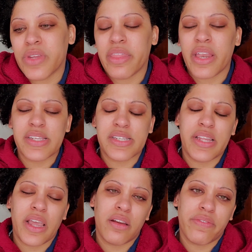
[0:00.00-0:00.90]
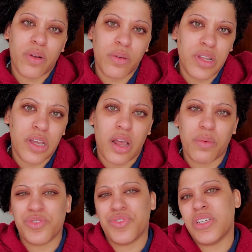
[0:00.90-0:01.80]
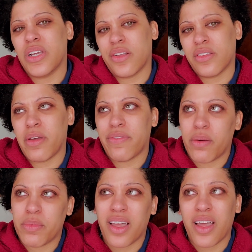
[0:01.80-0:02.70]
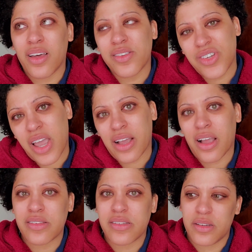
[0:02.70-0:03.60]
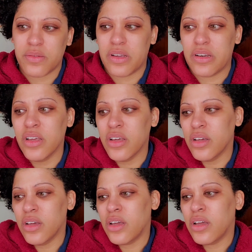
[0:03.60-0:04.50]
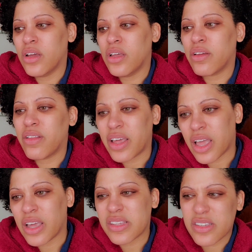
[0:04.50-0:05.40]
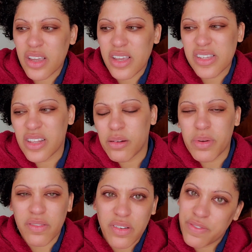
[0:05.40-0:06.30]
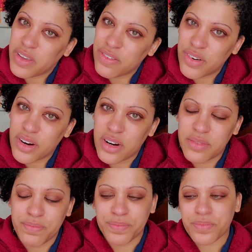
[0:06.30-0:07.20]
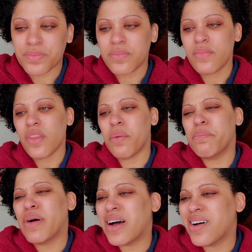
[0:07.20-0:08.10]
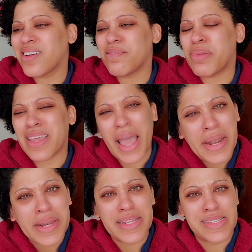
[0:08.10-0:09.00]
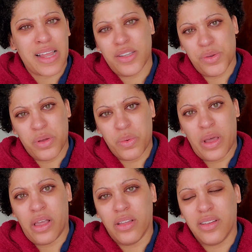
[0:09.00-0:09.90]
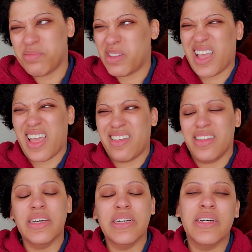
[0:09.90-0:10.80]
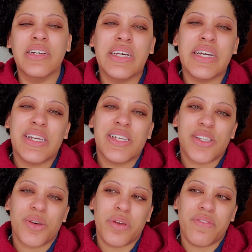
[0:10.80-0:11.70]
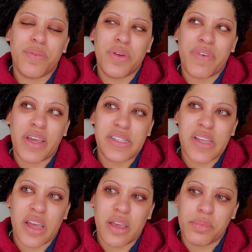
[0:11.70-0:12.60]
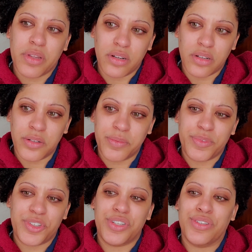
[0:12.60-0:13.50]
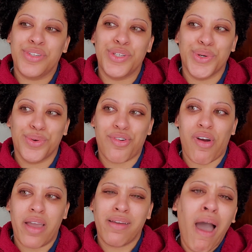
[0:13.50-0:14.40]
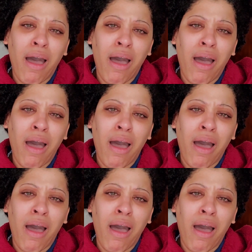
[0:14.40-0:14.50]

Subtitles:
as the day unfolded, I was reaching out to my family. How's Jack? How's he doing? They're like, he still has a little bit of a fever, but Kennedy's not doing well. And I'm like, So we FaceTimed. She's, crying.